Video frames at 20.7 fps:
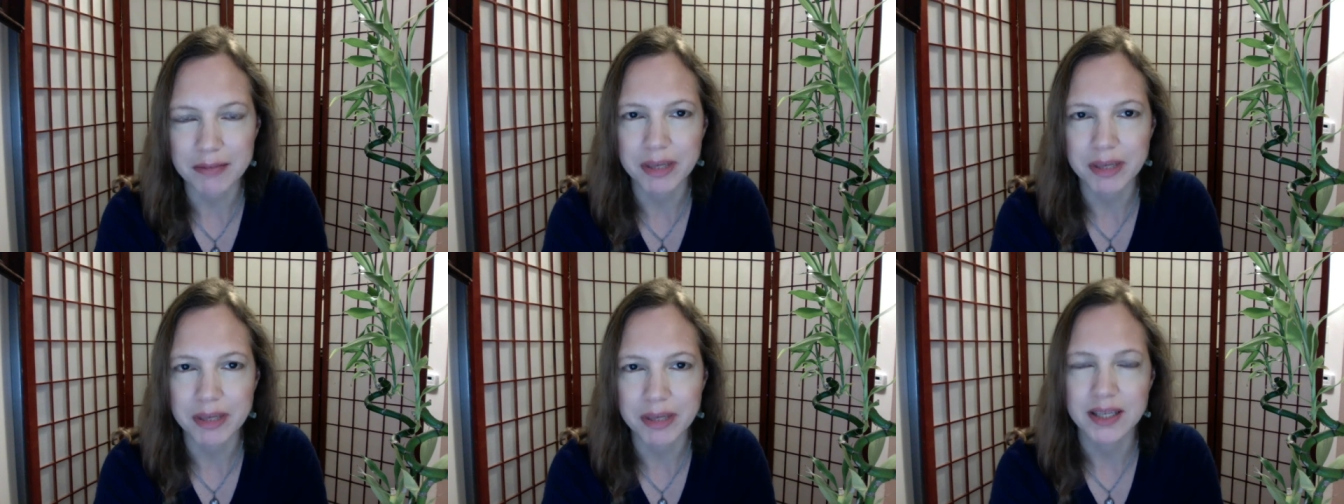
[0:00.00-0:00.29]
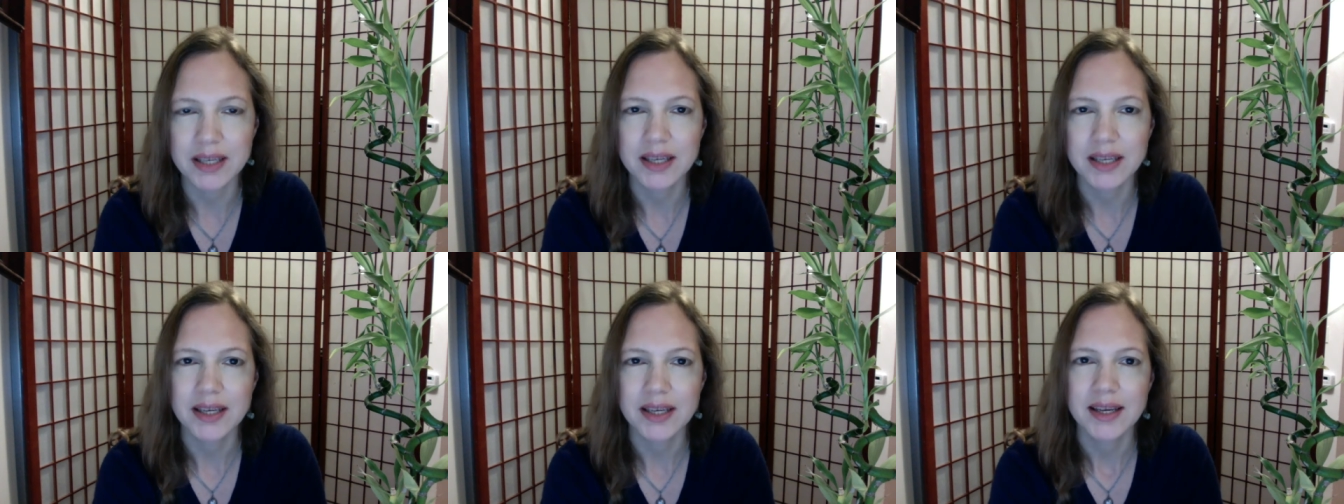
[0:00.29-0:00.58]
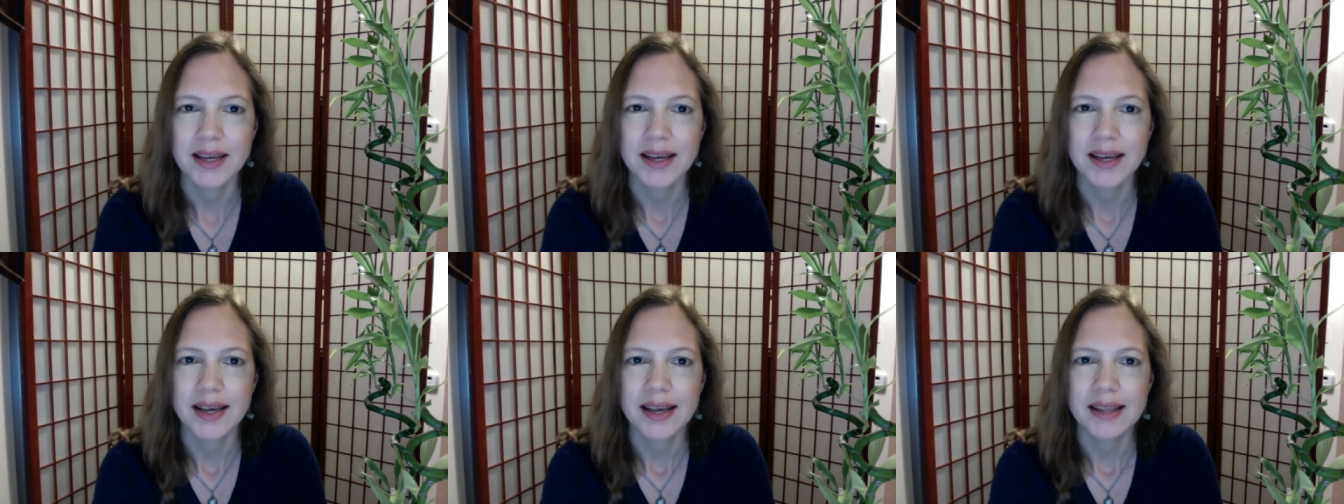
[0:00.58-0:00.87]
but
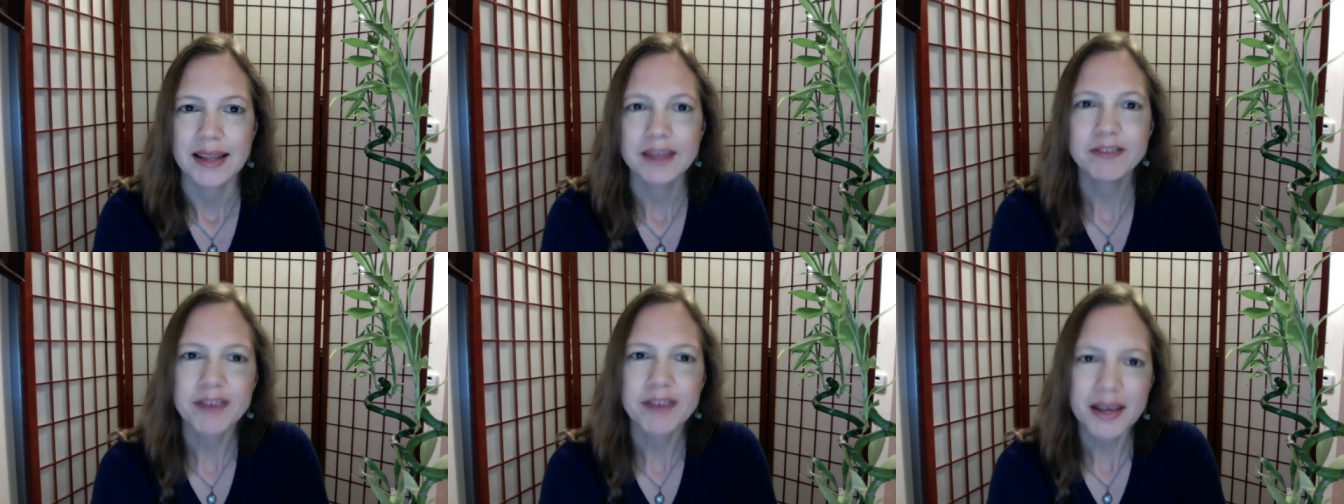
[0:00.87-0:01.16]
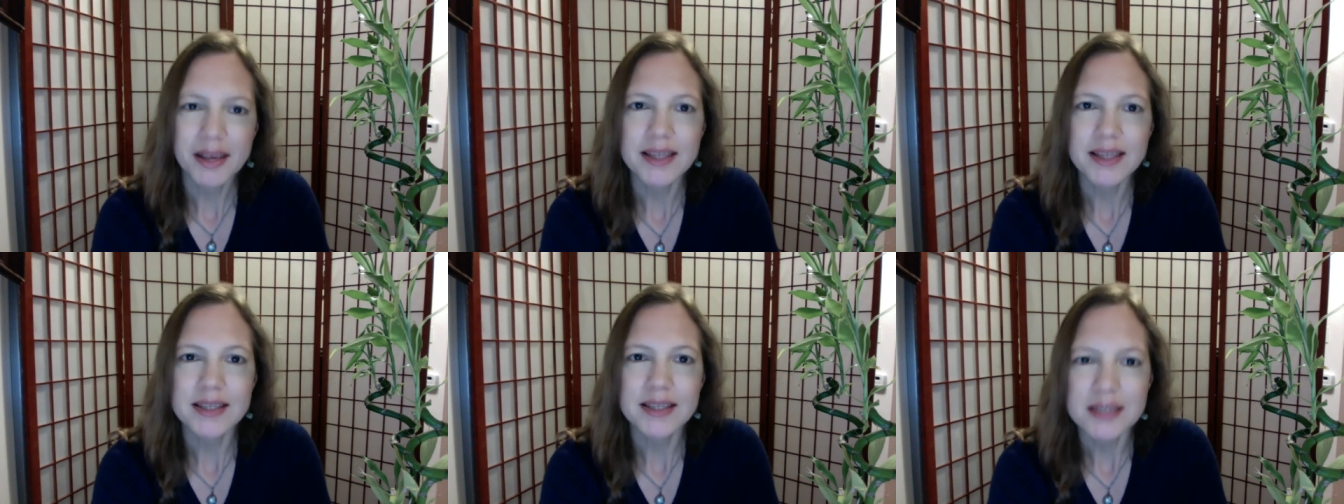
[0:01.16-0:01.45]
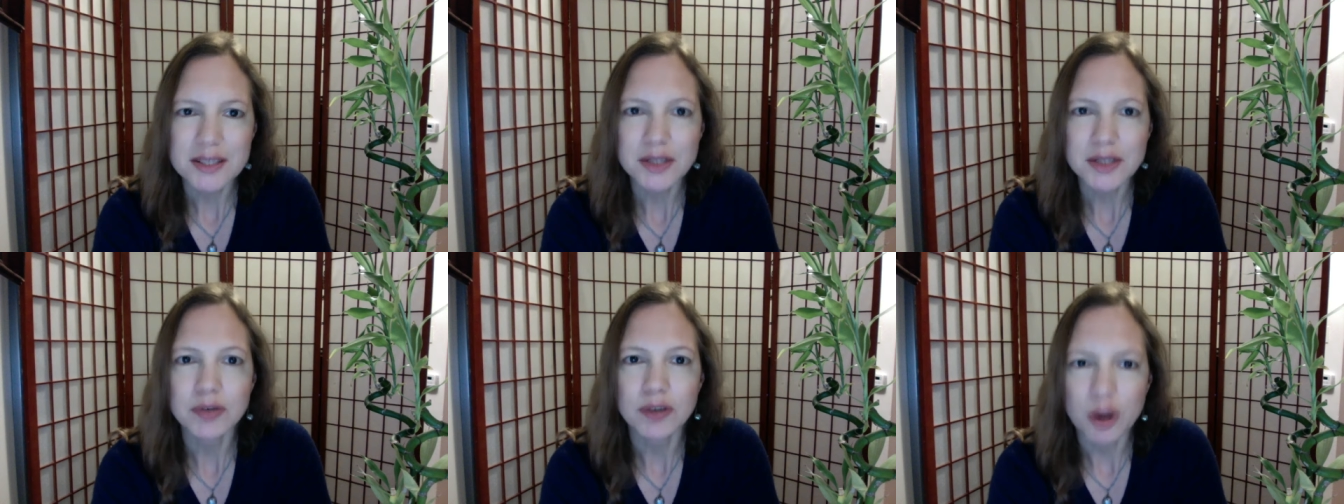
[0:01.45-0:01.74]
the fact that it's
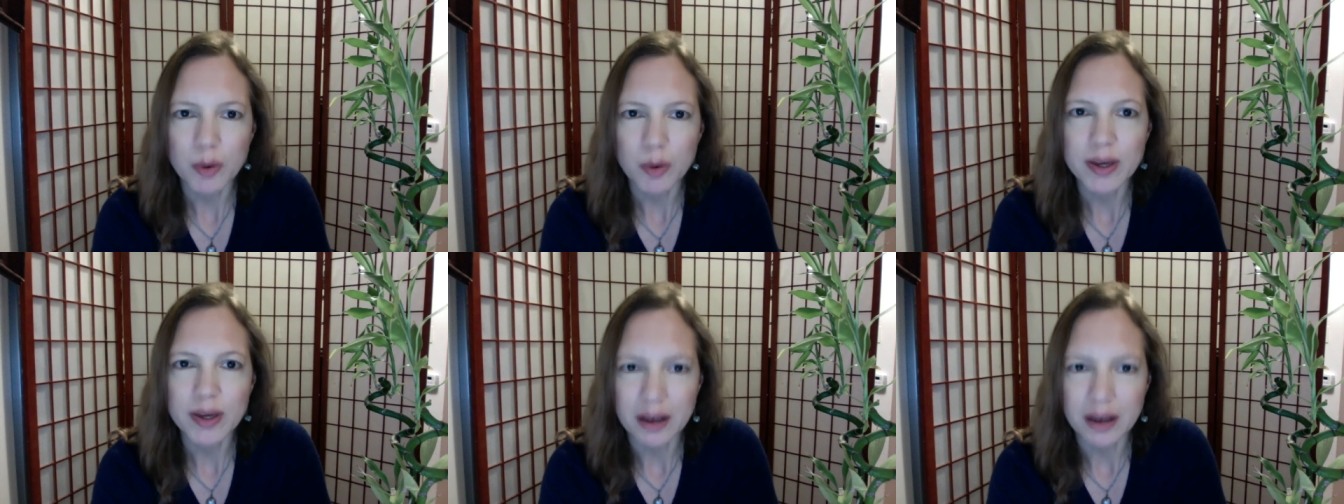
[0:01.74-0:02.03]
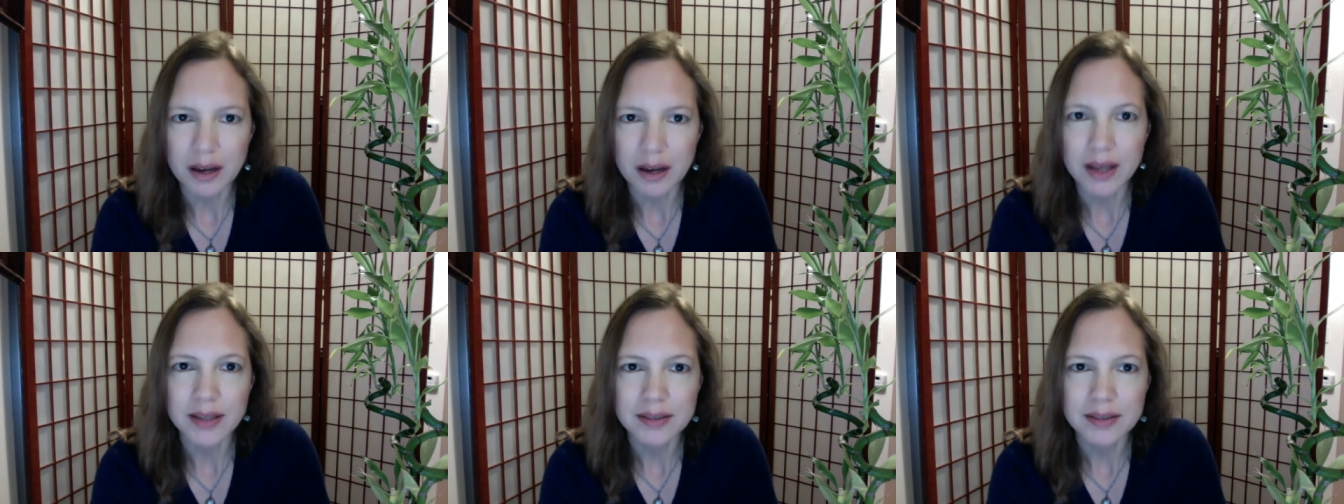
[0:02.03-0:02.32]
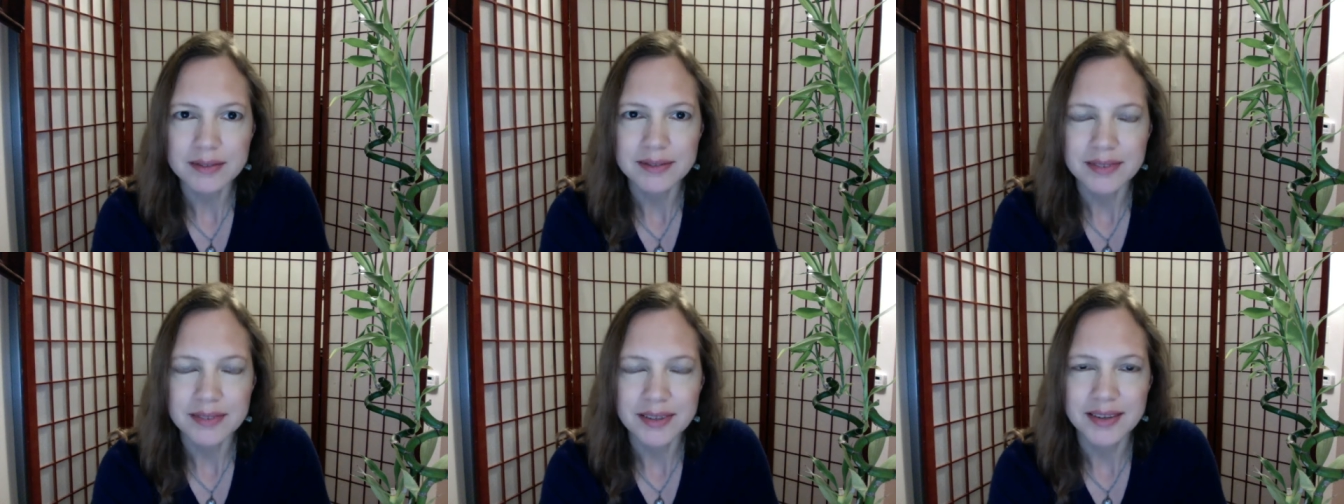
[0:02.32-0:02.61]
still going
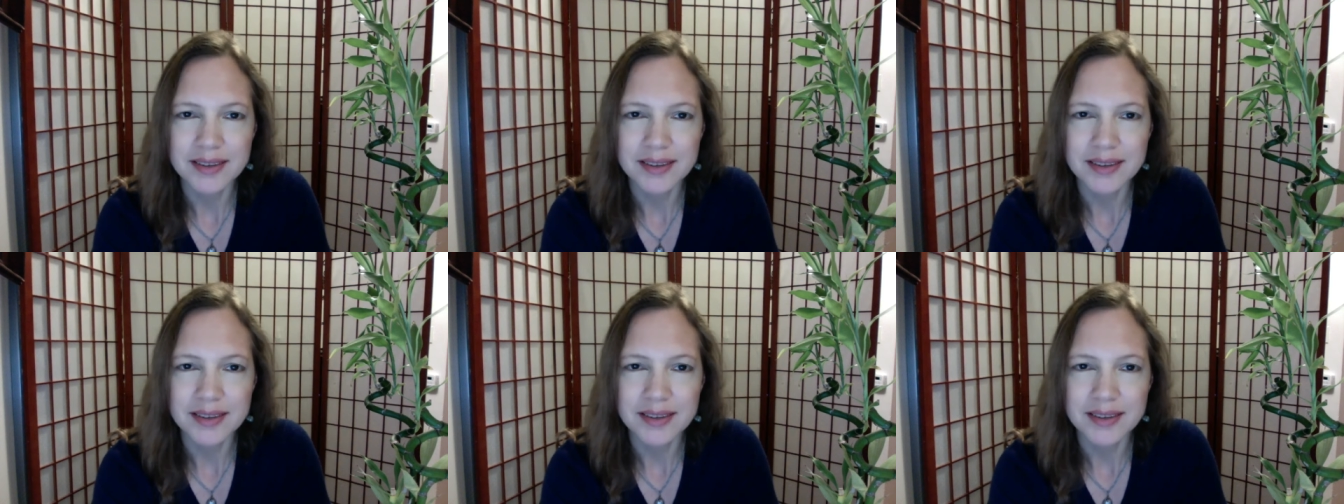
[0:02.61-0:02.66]
on,